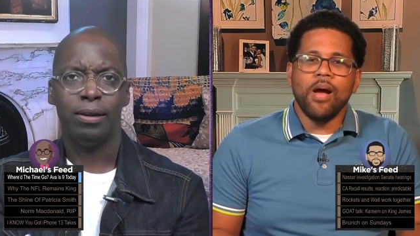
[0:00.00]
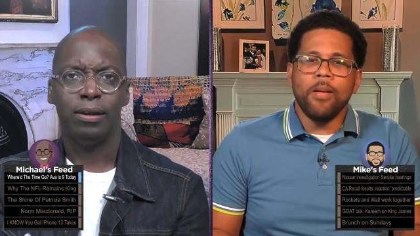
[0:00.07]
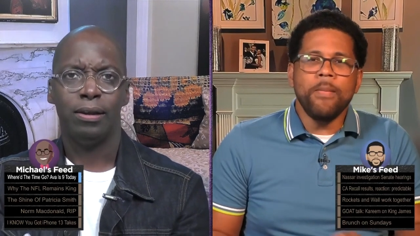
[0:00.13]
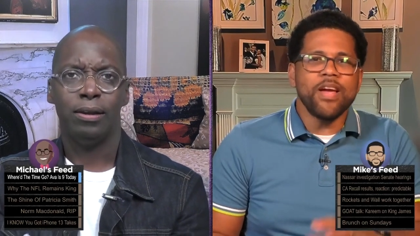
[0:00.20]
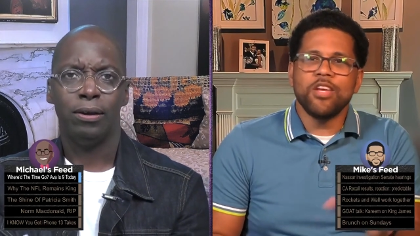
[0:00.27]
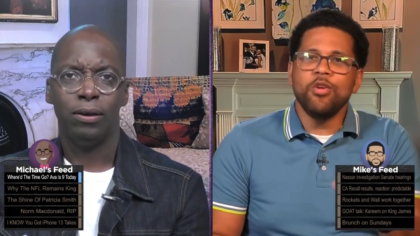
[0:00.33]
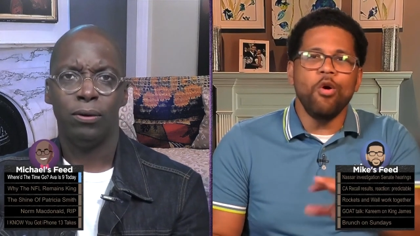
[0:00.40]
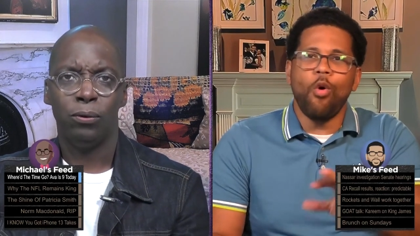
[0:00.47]
Speaker 1: I'm
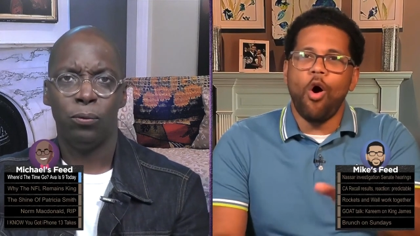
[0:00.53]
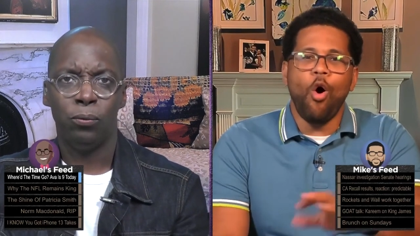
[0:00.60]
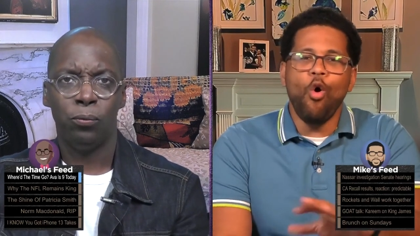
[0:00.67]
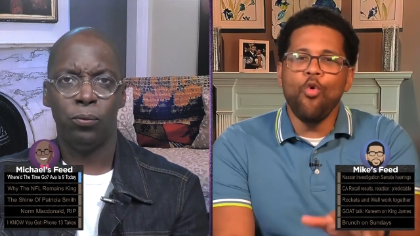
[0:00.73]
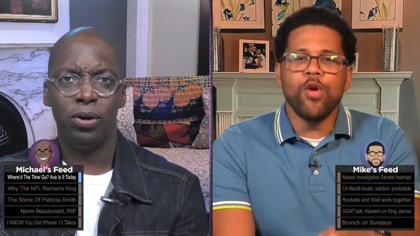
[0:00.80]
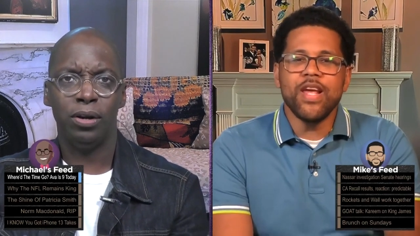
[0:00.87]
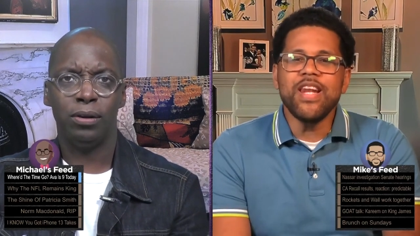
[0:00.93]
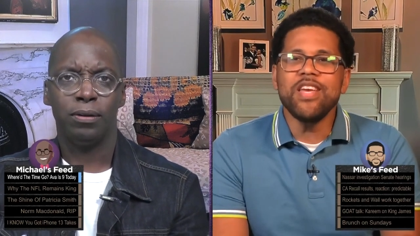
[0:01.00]
like, you don't
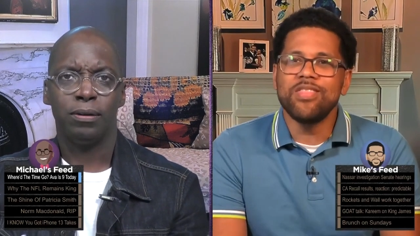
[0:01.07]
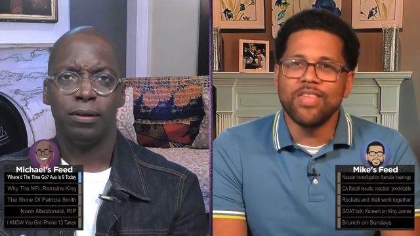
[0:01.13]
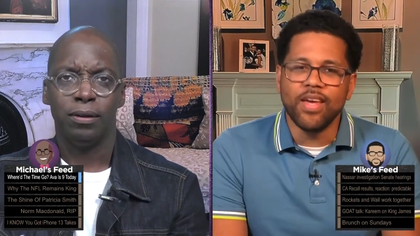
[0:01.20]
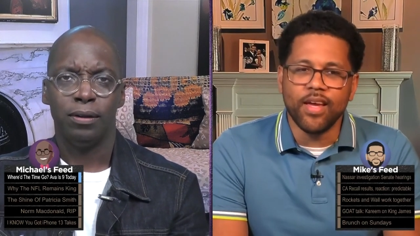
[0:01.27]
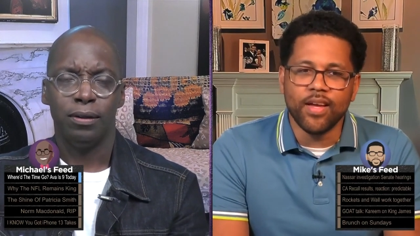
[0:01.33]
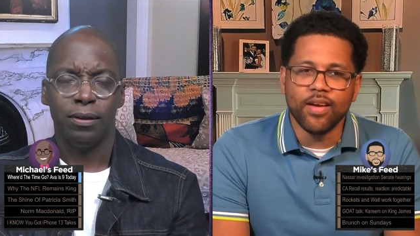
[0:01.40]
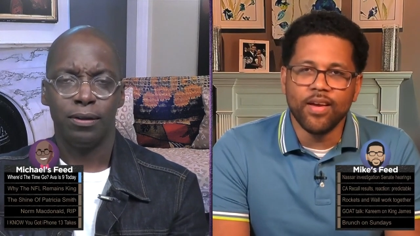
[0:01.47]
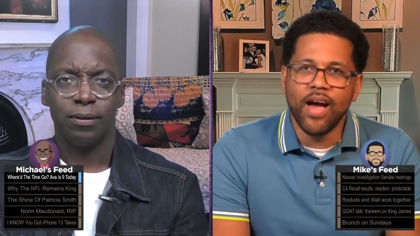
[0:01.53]
own Wait.
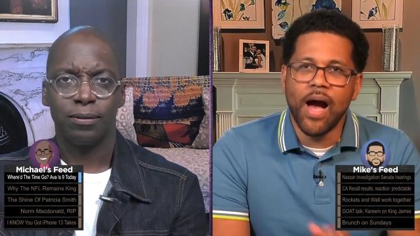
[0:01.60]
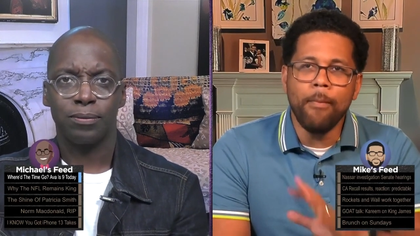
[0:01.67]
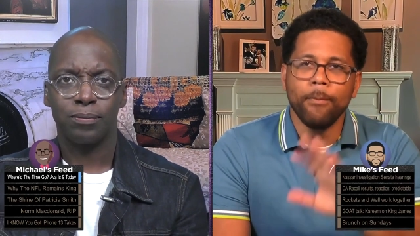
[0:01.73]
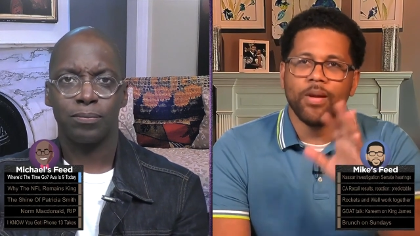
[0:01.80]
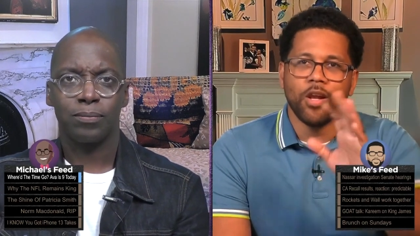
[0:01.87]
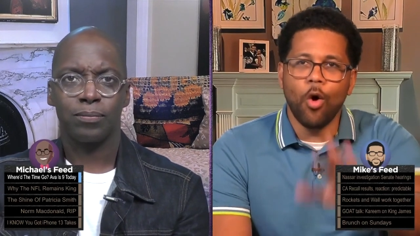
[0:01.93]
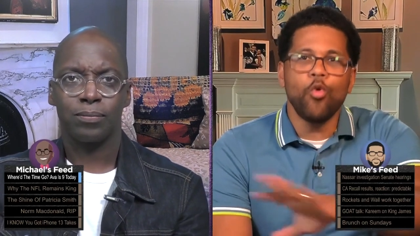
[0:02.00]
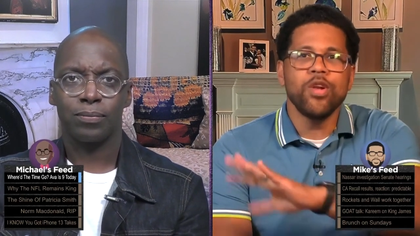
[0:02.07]
anything.
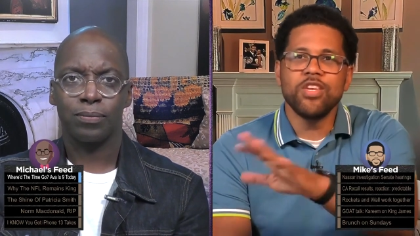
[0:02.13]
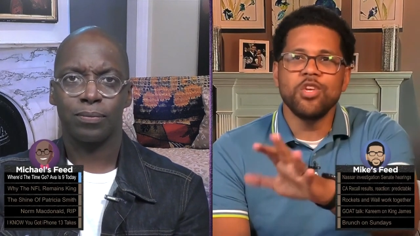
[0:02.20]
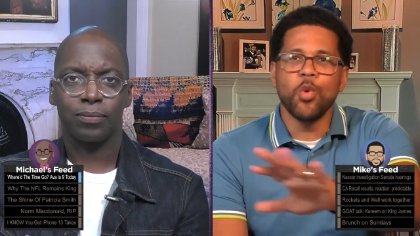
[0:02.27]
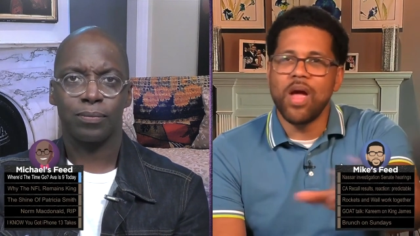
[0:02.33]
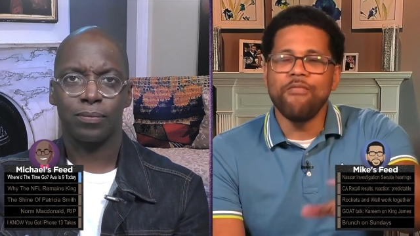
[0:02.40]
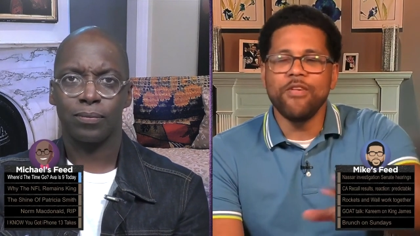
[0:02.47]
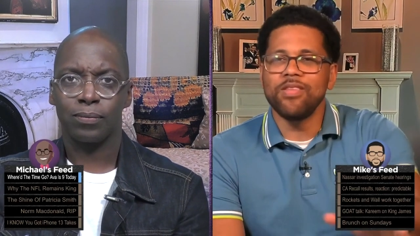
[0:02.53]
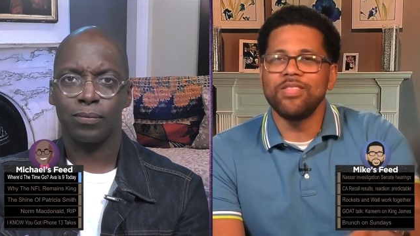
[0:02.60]
I'm loaning you
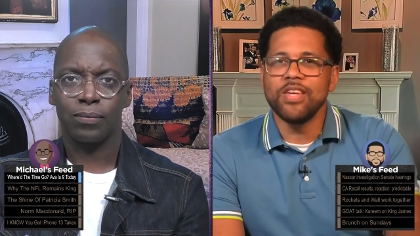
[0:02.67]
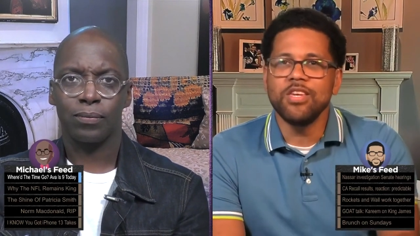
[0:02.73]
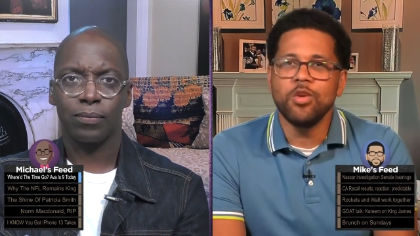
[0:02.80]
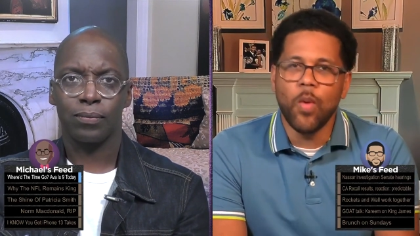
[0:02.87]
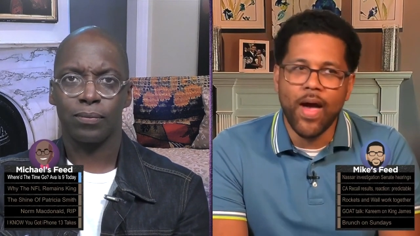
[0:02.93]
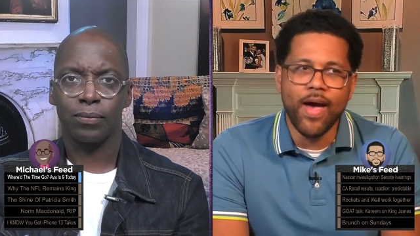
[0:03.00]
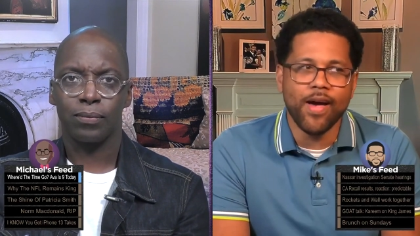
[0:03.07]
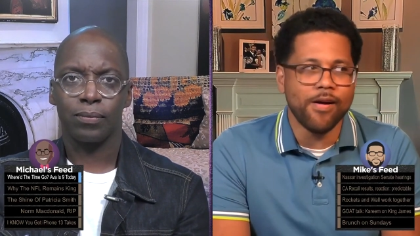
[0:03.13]
everything you
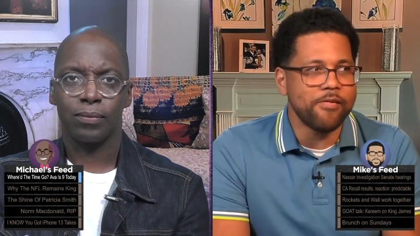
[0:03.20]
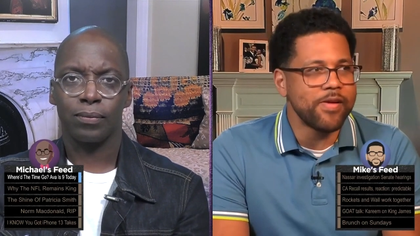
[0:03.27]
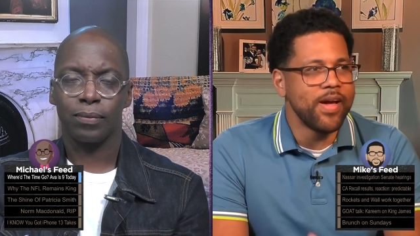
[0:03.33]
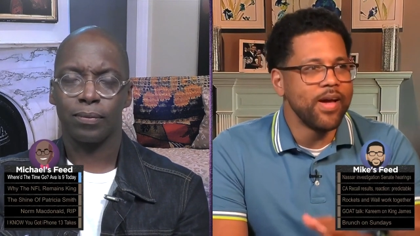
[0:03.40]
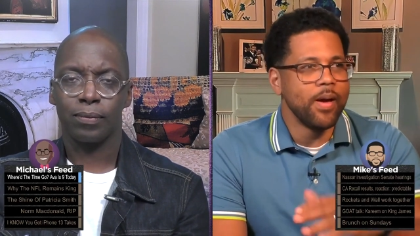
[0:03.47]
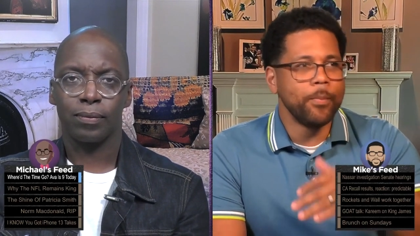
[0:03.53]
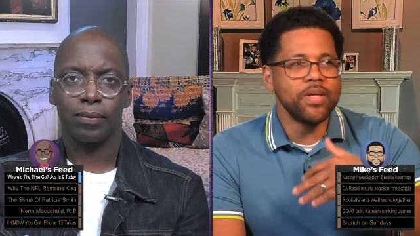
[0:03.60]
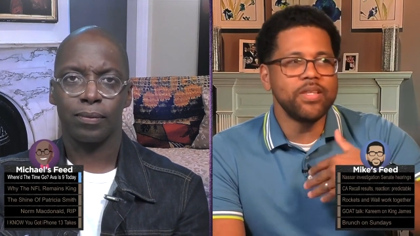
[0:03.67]
have.
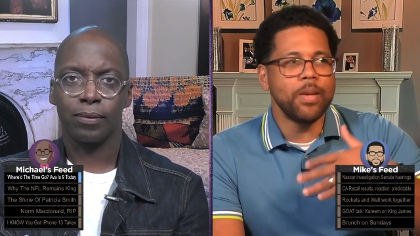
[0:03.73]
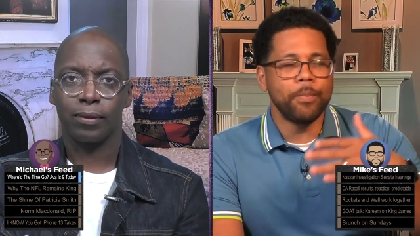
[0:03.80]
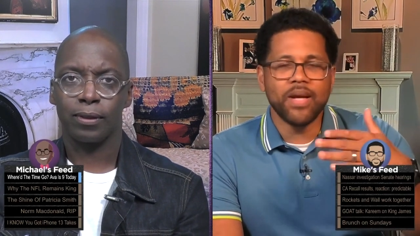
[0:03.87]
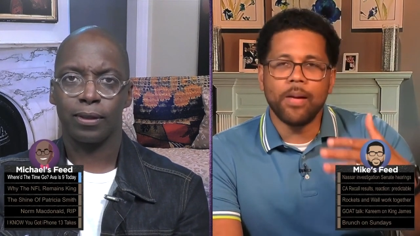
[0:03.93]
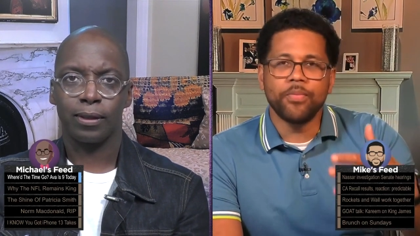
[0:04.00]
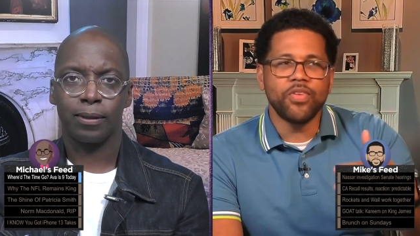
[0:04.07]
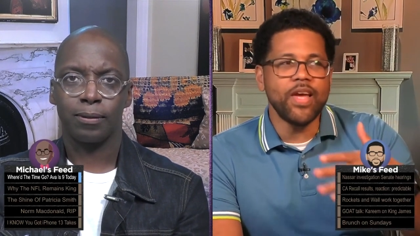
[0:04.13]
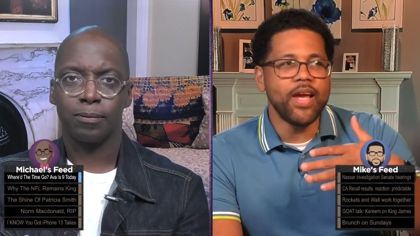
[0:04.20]
But, but
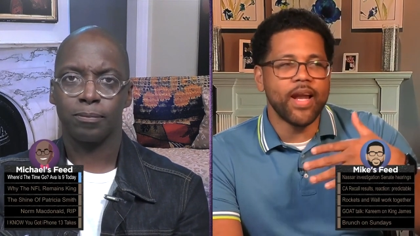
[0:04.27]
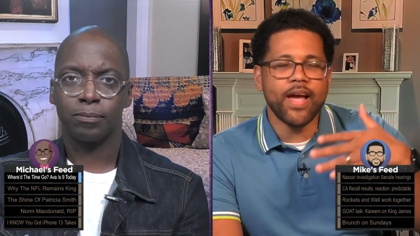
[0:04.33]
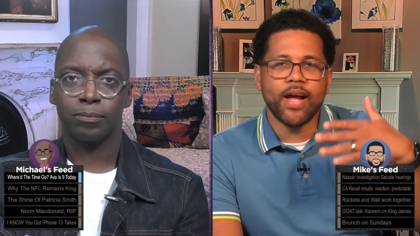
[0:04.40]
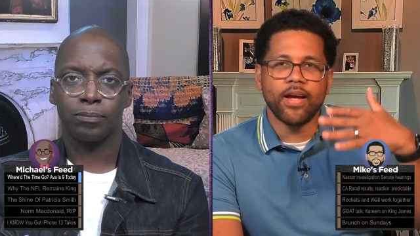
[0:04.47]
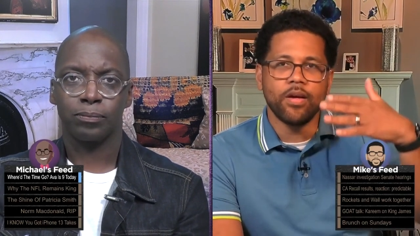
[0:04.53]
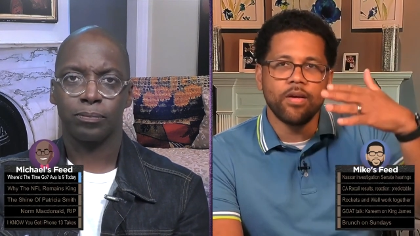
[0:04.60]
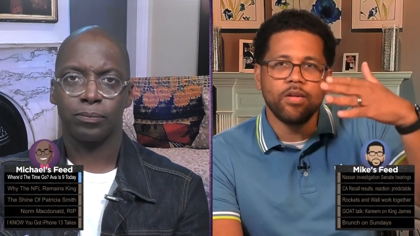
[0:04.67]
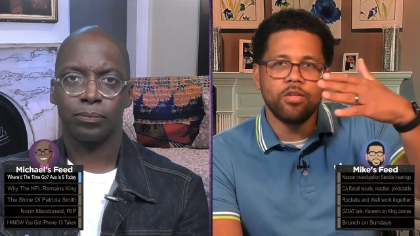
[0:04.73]
I'm saying, like,
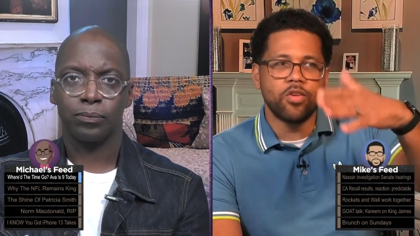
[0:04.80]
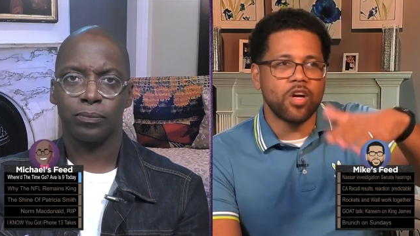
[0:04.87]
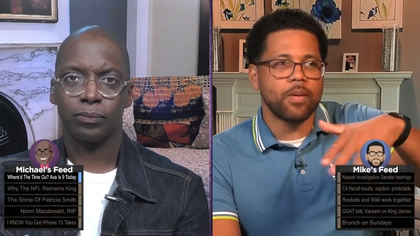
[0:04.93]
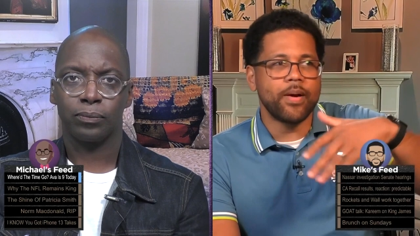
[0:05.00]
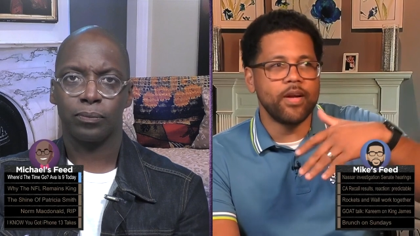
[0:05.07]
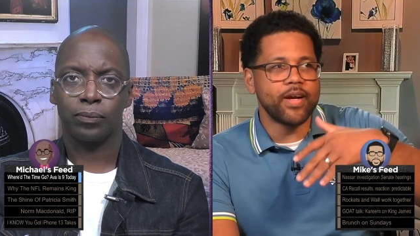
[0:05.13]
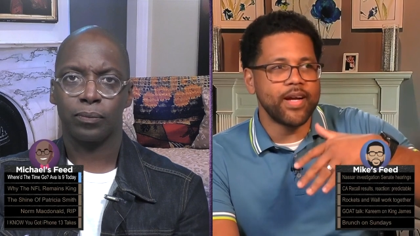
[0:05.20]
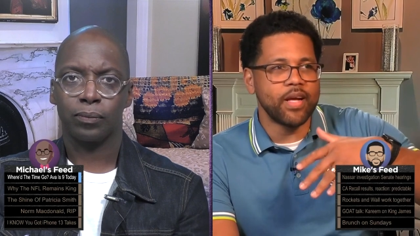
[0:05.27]
you talk
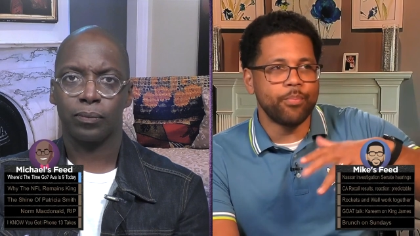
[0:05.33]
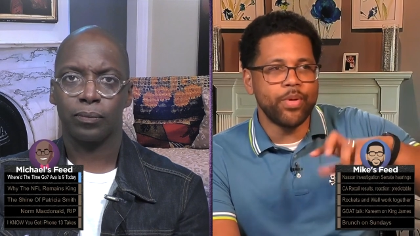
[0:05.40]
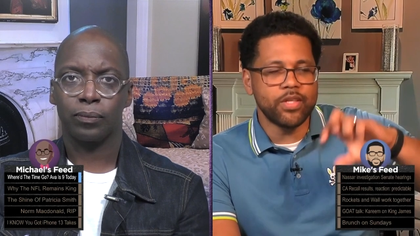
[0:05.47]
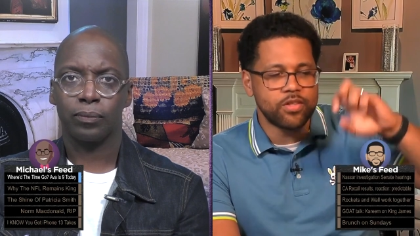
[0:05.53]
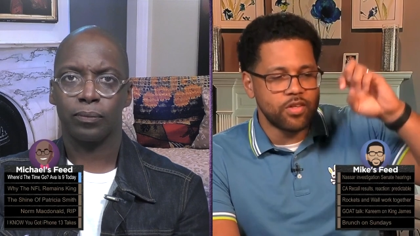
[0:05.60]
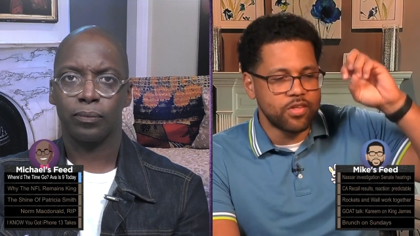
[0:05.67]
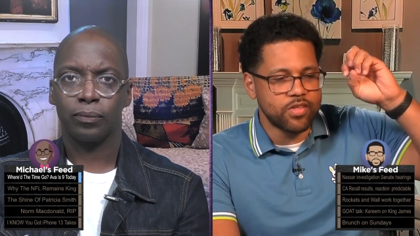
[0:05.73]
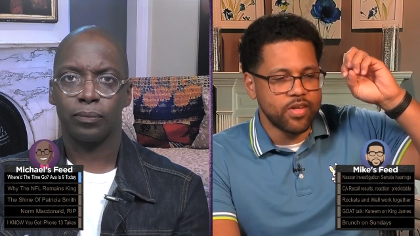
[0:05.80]
about looking at
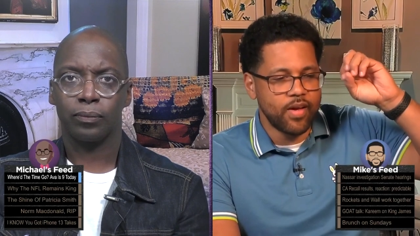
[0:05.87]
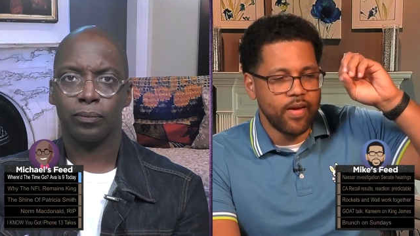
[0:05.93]
pictures.